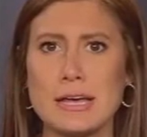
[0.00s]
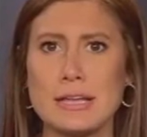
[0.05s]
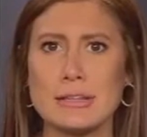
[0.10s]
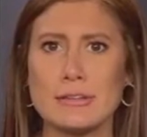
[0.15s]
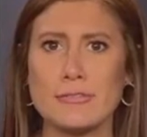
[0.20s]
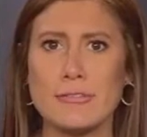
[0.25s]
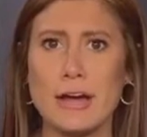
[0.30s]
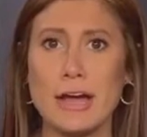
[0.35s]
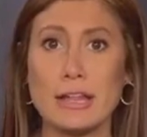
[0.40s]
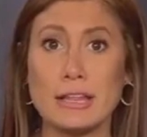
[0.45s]
The
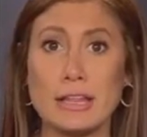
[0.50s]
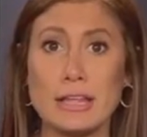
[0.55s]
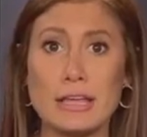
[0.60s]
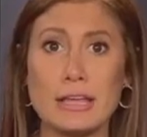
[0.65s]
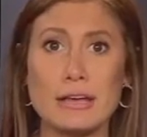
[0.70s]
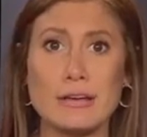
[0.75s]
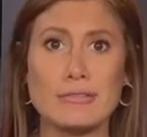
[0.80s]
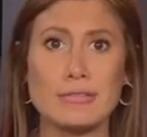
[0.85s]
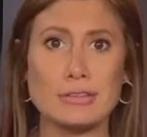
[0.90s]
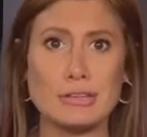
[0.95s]
filing
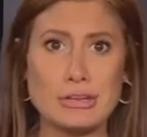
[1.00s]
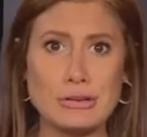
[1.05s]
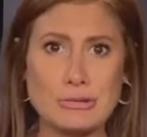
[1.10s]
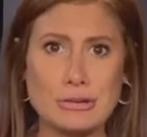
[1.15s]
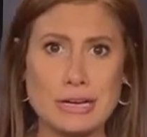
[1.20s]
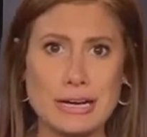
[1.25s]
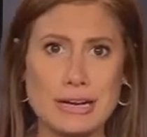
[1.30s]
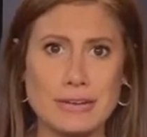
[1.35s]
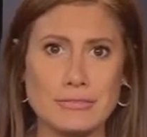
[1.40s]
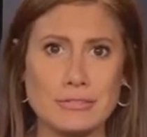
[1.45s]
of the no
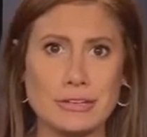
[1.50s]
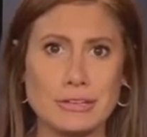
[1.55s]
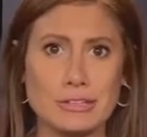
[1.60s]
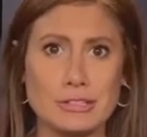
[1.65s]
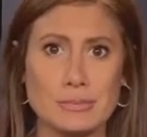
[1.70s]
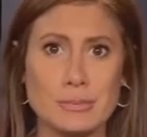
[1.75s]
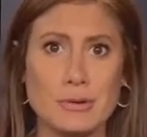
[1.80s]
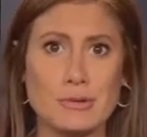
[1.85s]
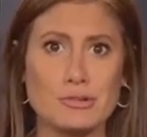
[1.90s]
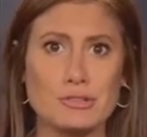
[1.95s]

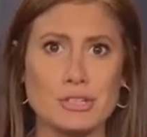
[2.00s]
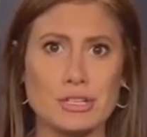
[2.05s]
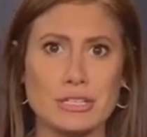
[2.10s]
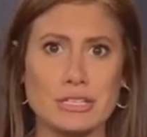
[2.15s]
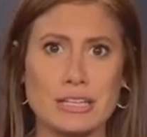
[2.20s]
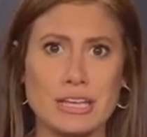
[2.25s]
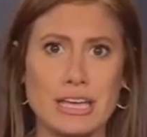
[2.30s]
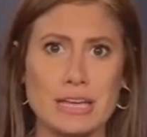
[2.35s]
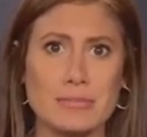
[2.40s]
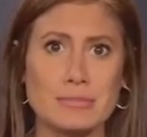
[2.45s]
confidence motion
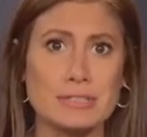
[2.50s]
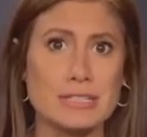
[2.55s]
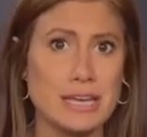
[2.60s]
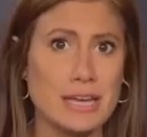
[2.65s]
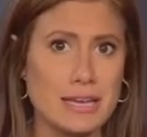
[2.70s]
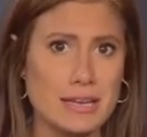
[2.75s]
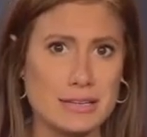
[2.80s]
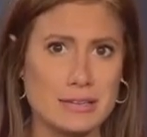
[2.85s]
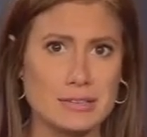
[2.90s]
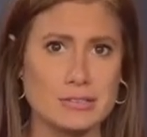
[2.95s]
came
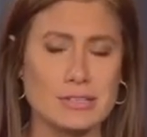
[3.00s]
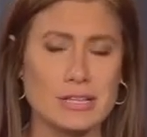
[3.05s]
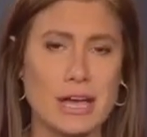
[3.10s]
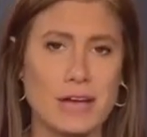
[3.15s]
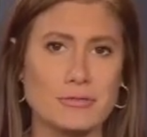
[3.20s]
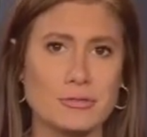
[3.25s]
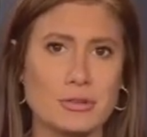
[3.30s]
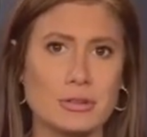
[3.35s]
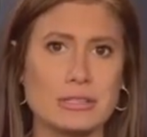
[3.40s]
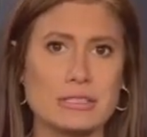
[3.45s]
days
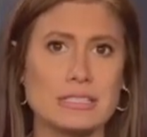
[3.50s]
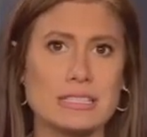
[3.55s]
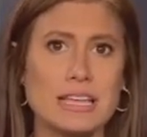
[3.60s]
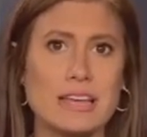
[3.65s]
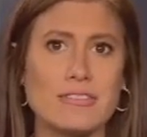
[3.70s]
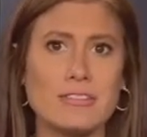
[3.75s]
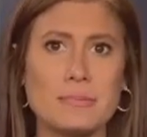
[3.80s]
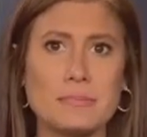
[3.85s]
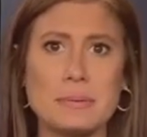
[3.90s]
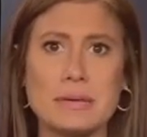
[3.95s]
after the
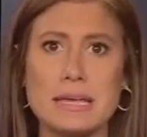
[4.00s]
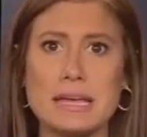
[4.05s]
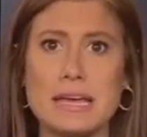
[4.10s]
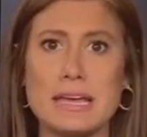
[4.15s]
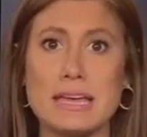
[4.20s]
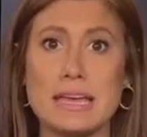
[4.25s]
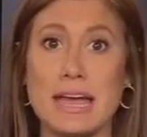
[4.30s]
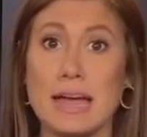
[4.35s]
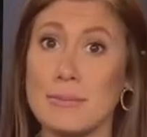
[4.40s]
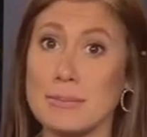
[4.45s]
7
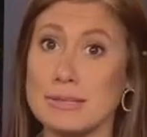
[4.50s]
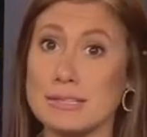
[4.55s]
p.m.